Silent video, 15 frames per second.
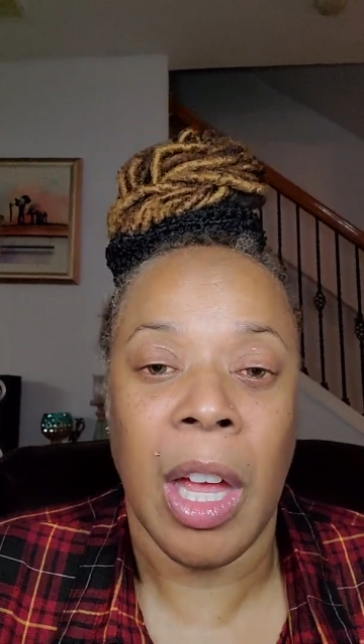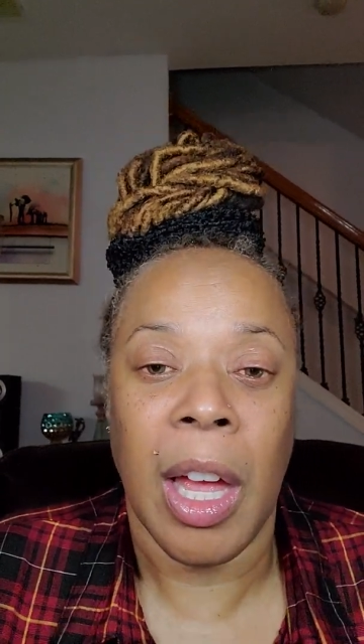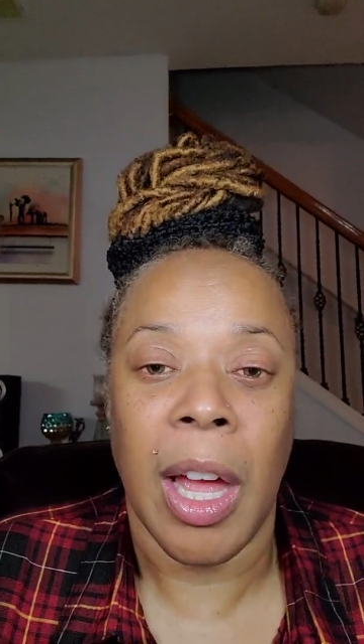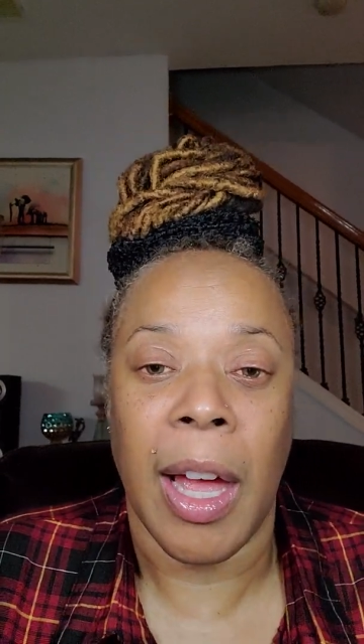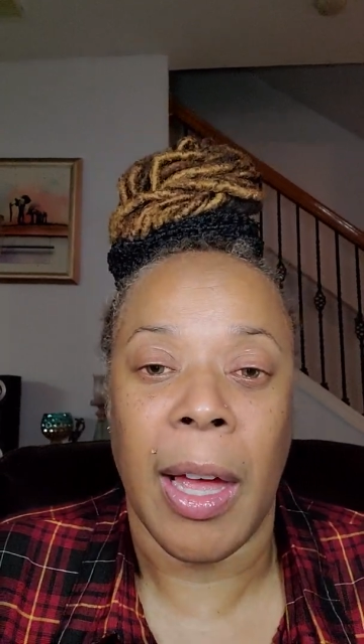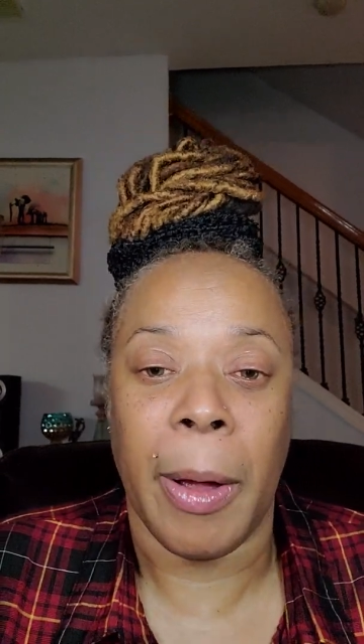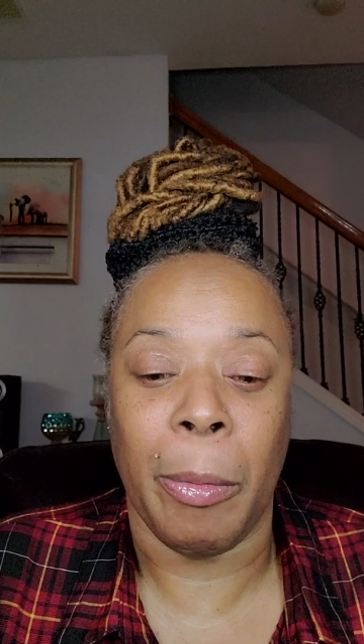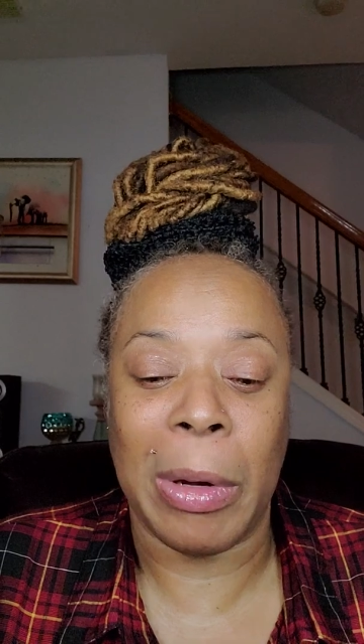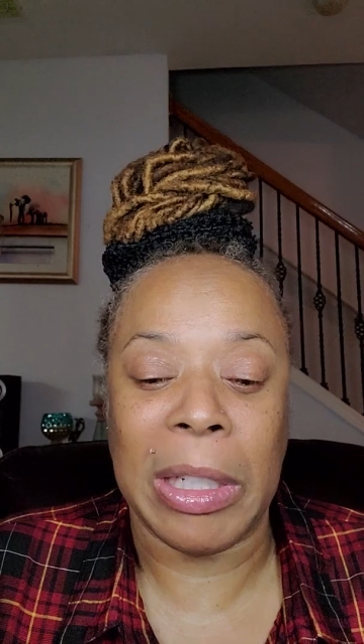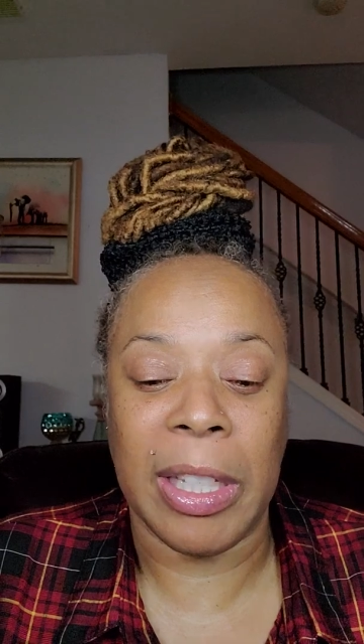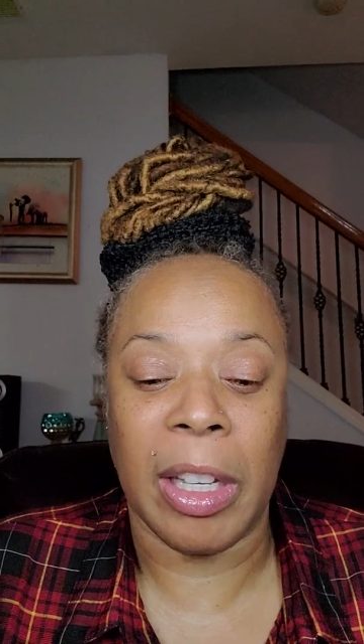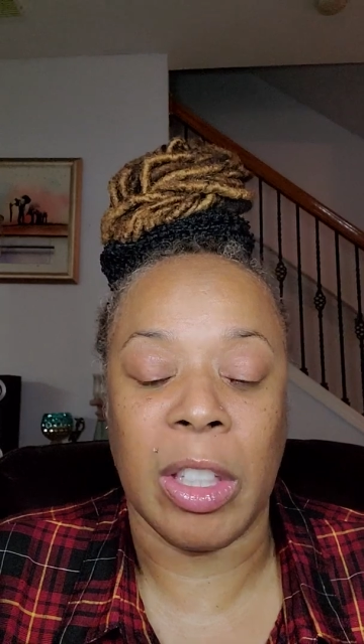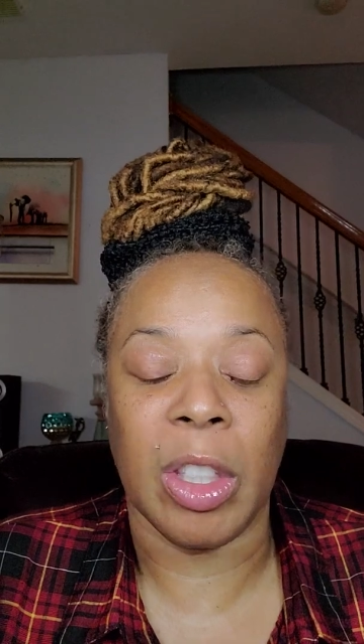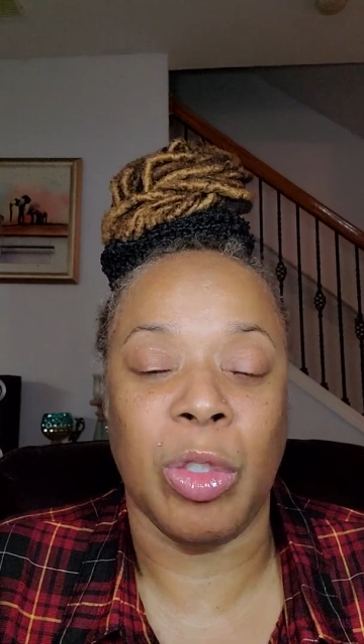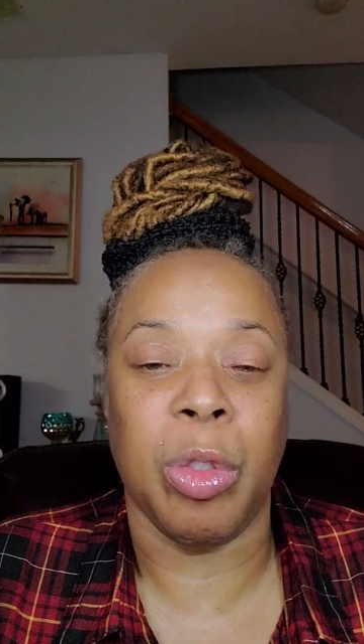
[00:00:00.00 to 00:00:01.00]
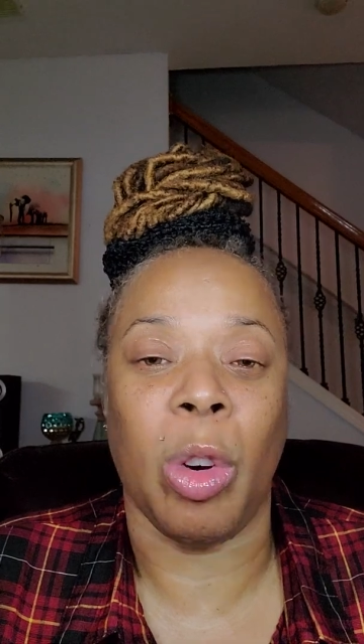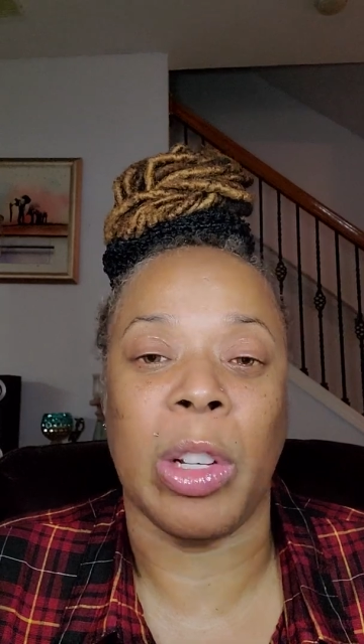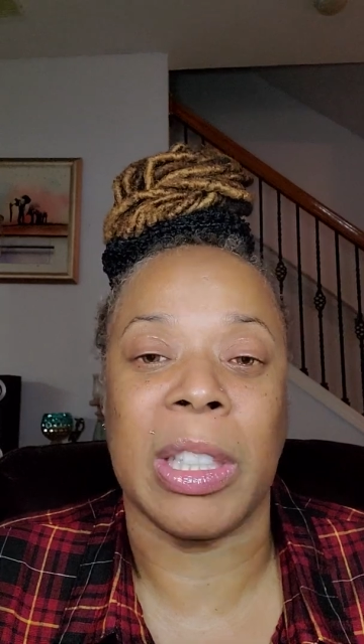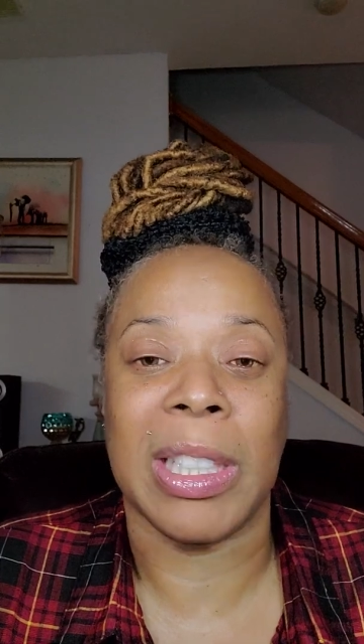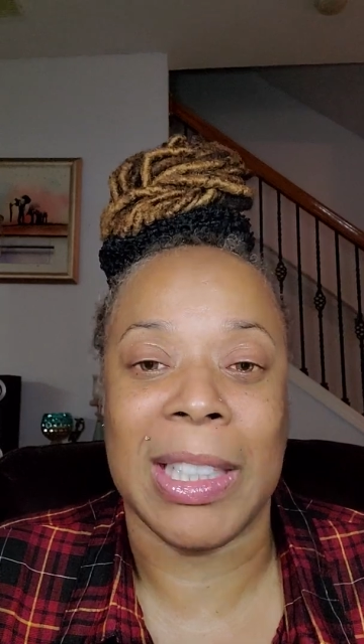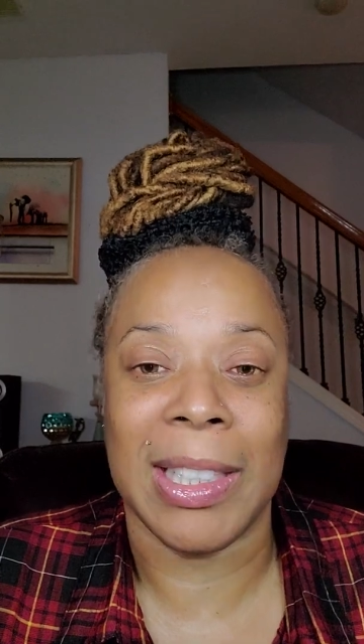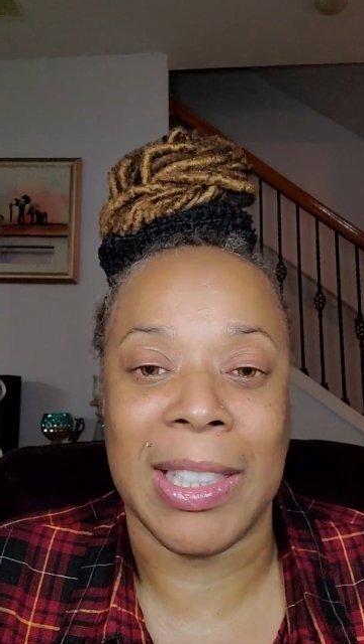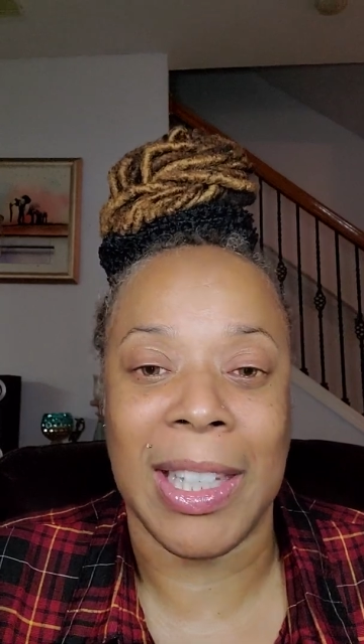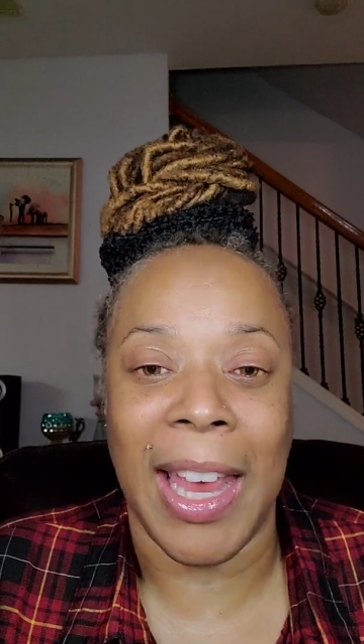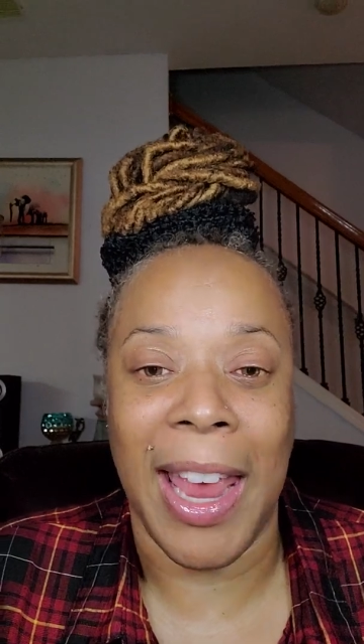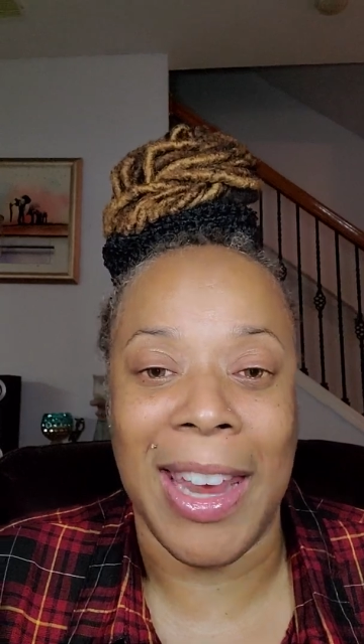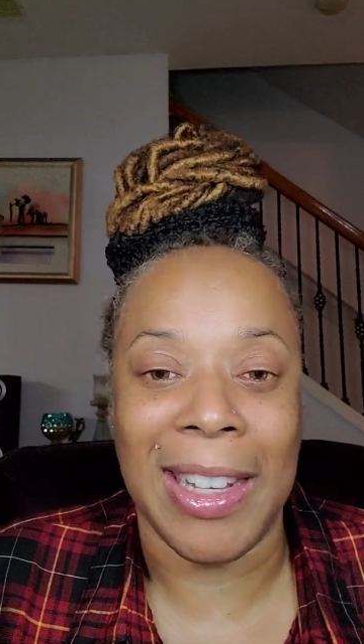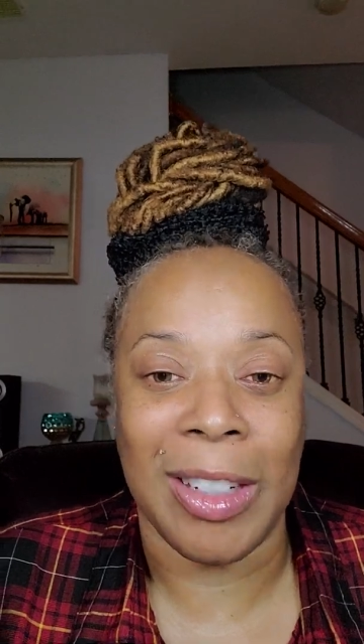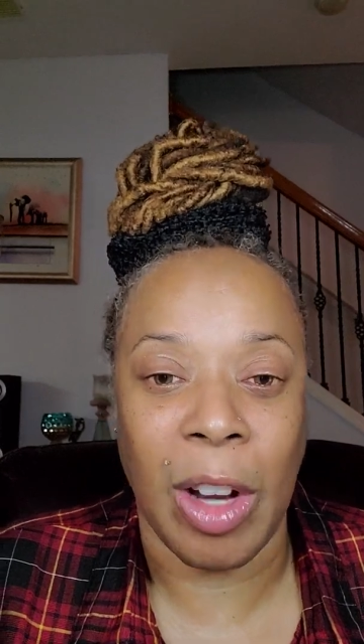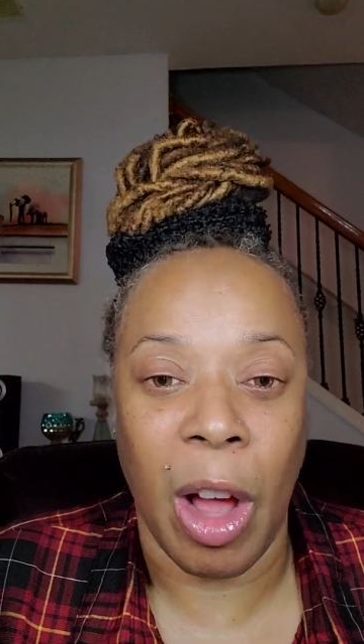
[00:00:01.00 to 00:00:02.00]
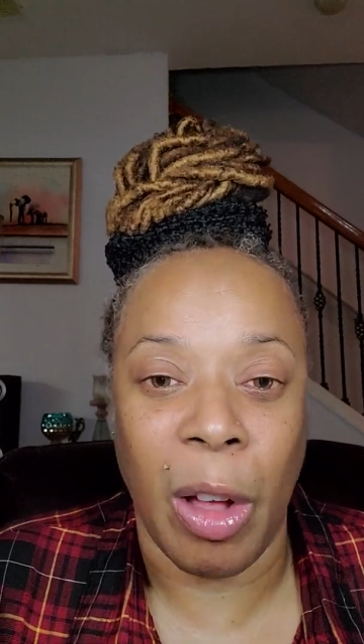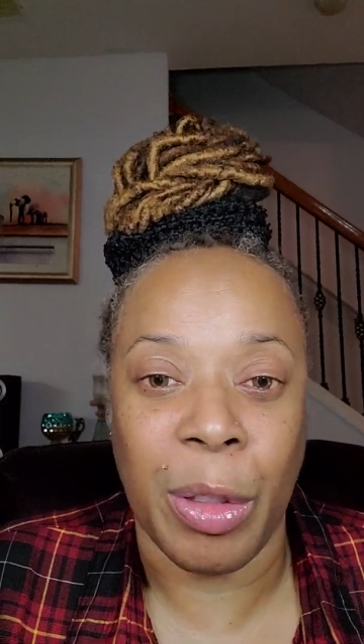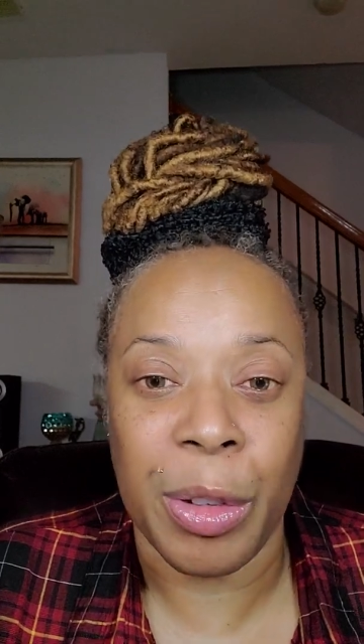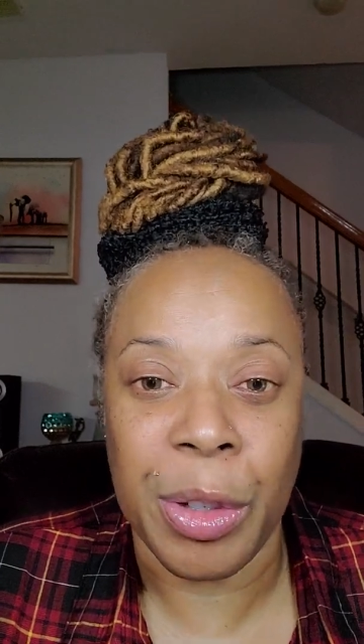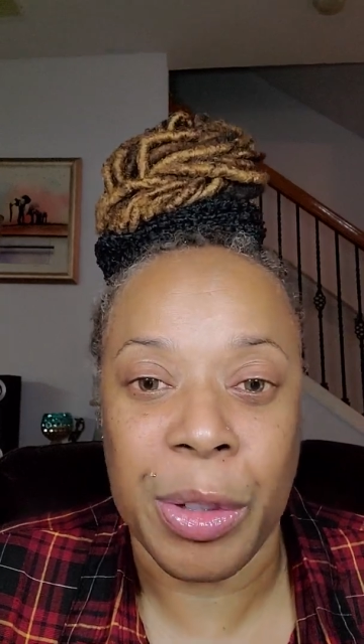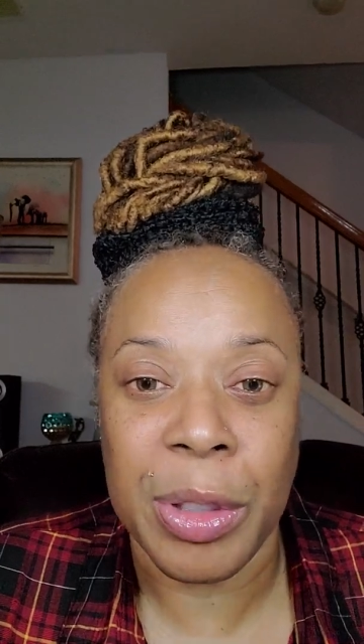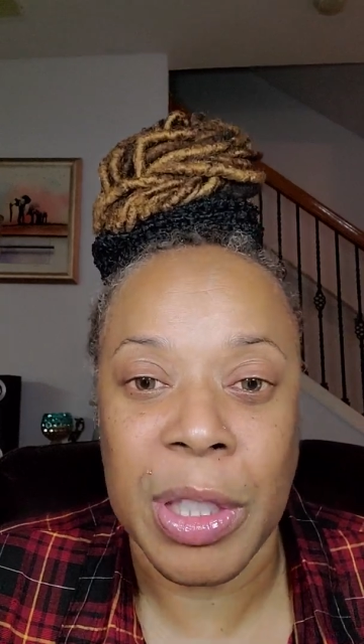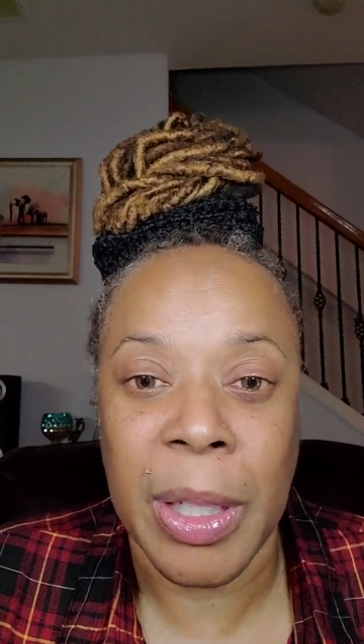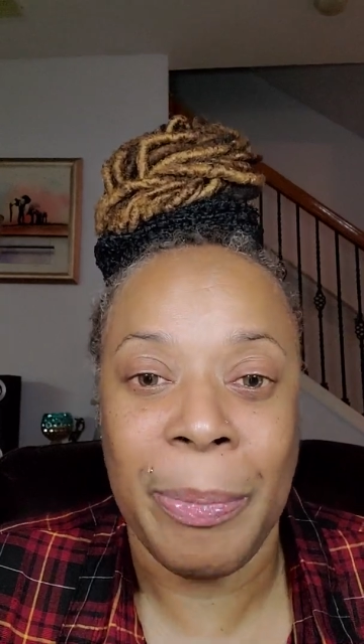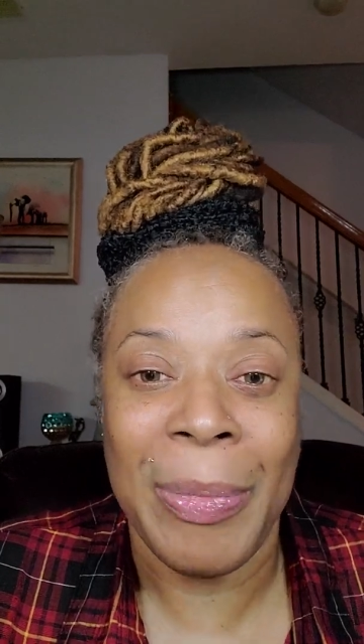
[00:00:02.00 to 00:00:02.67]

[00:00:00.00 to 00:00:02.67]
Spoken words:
Retails for $68,